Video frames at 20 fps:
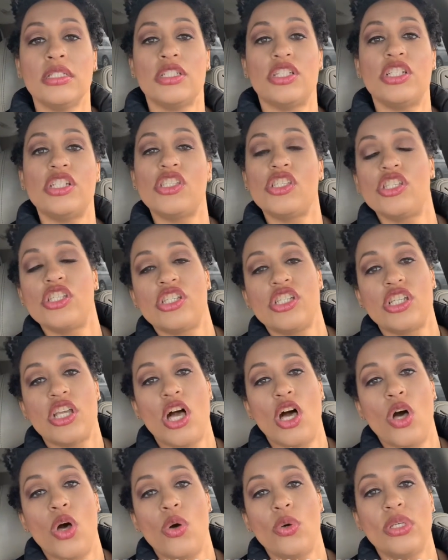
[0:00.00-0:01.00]
just to
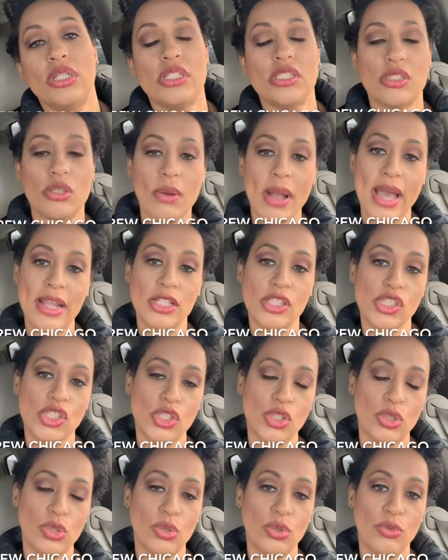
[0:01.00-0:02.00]
show his
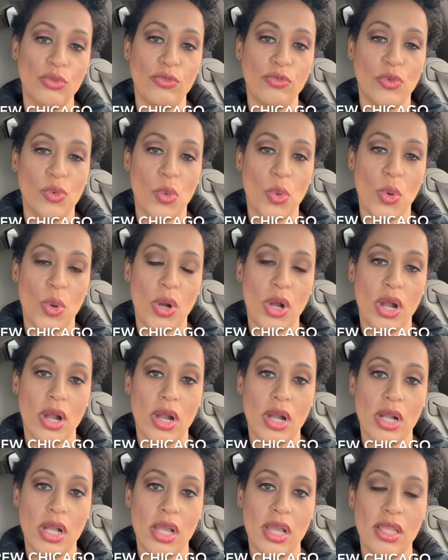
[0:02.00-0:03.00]
gratitude
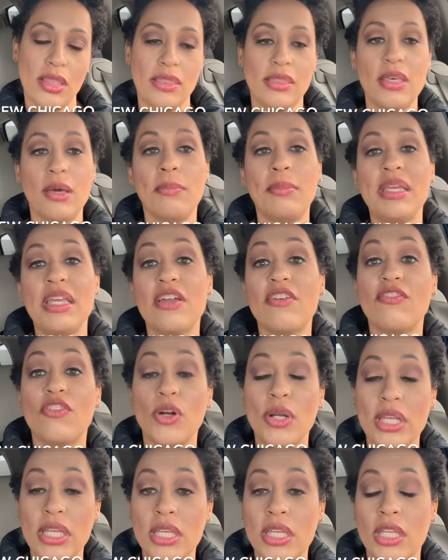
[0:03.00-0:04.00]
for them being
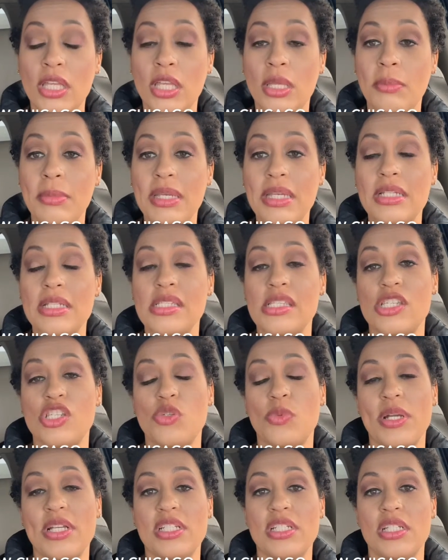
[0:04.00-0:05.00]
for him in the
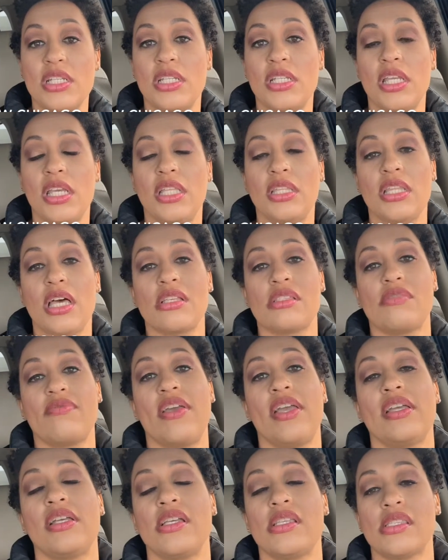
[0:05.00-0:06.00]
situation in Las
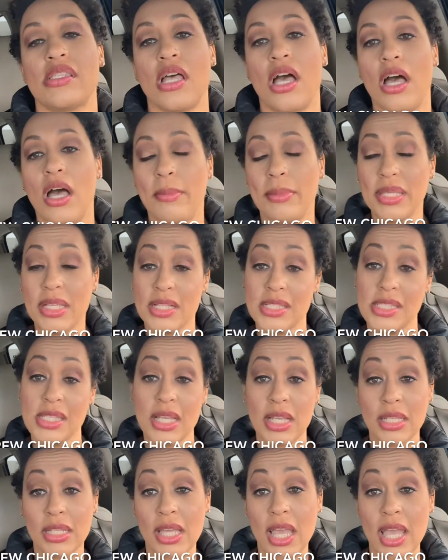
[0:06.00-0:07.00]
Vegas um, because
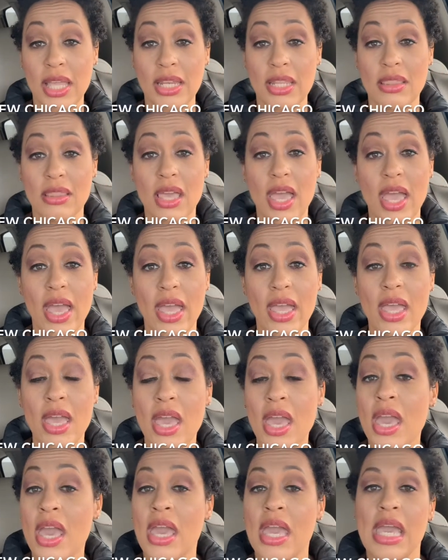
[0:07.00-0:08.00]
he indicated that
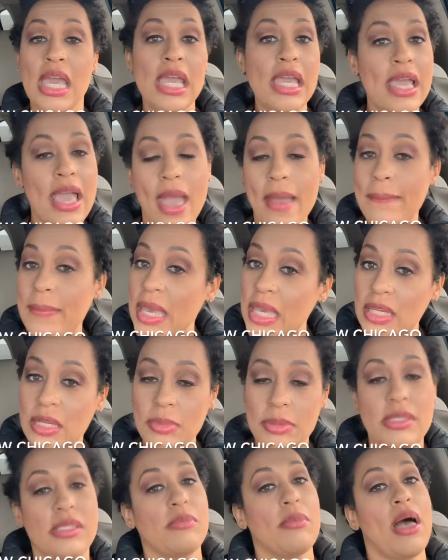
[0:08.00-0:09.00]
he had made
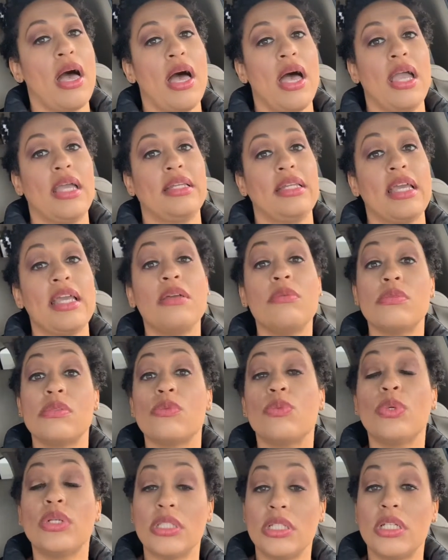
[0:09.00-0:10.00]
up his mind that he
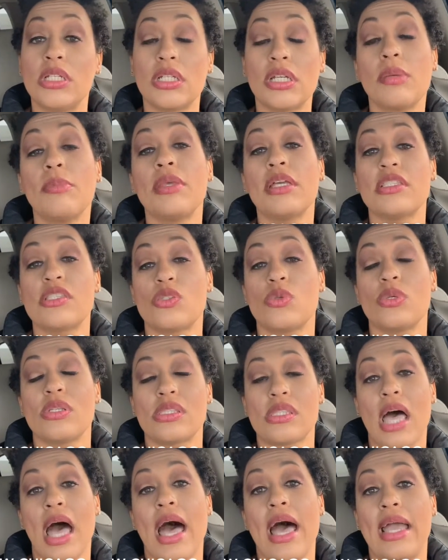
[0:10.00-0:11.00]
was really going to commit
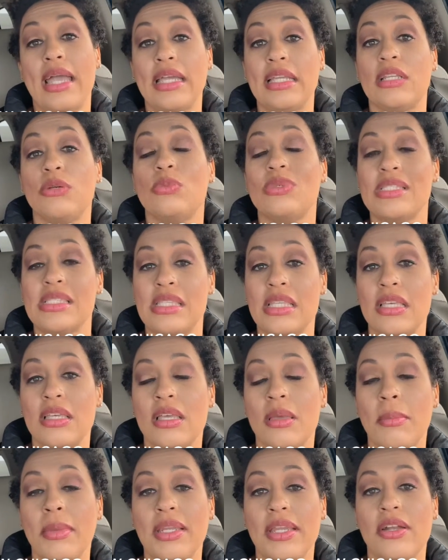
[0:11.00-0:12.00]
suicide and it was
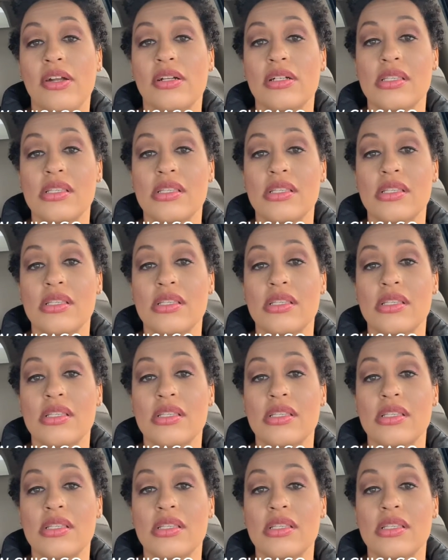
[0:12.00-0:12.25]
them and their